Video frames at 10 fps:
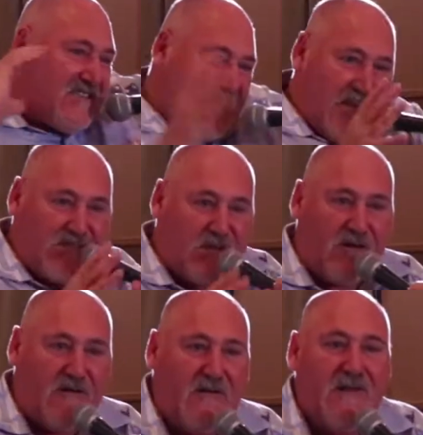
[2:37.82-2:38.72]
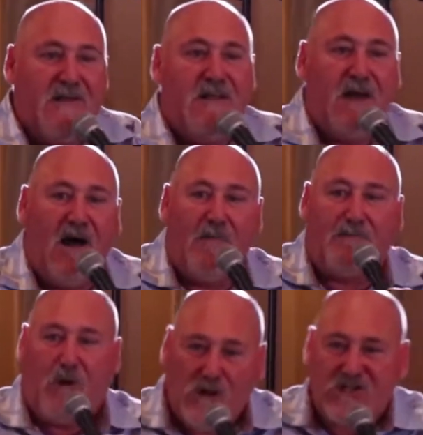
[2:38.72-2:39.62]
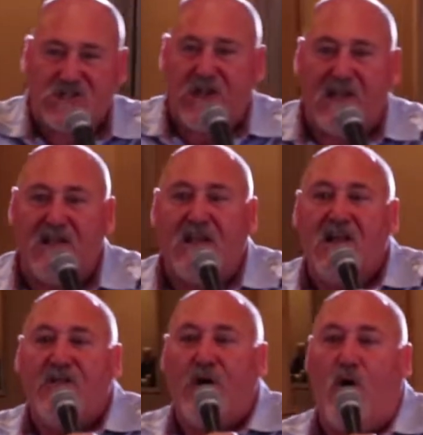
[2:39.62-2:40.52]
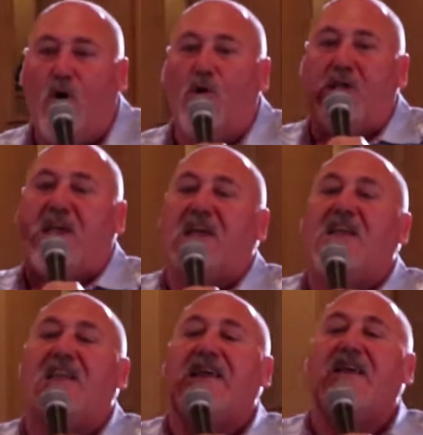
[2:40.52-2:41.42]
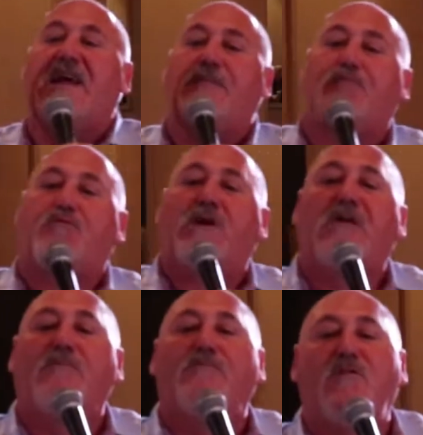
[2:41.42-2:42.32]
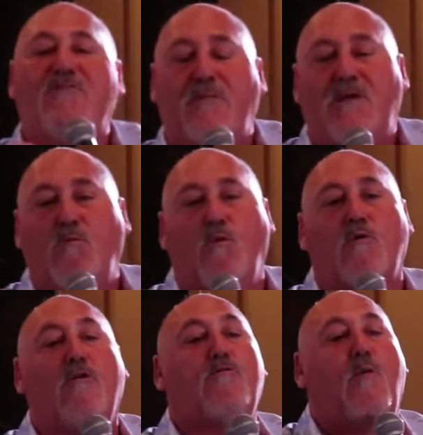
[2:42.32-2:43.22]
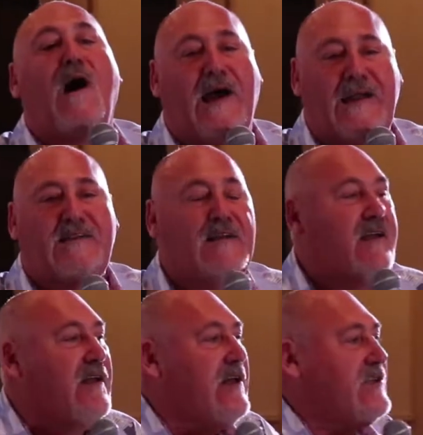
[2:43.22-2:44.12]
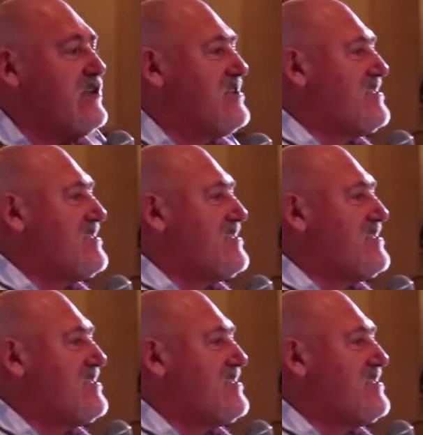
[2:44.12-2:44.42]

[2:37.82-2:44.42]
center uh, pushing the whole healing and prayer movement worldwide to